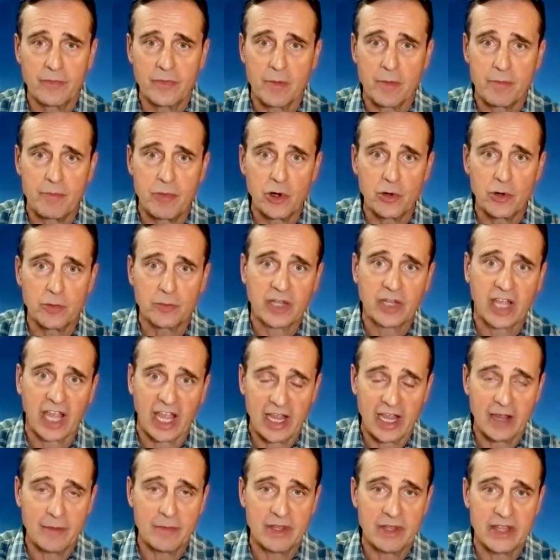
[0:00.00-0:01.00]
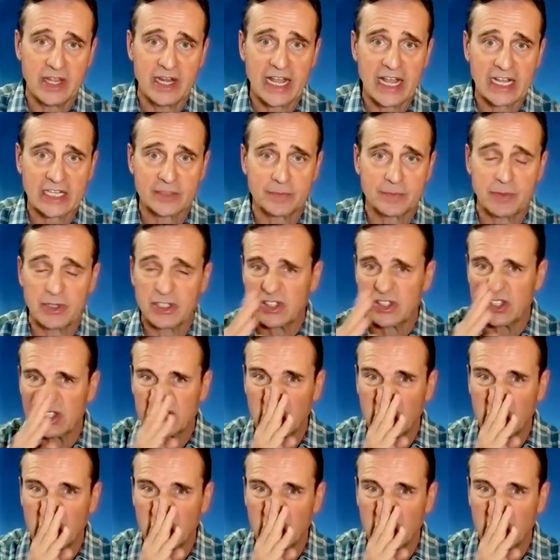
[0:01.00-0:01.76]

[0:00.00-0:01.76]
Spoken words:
The boom came in the next business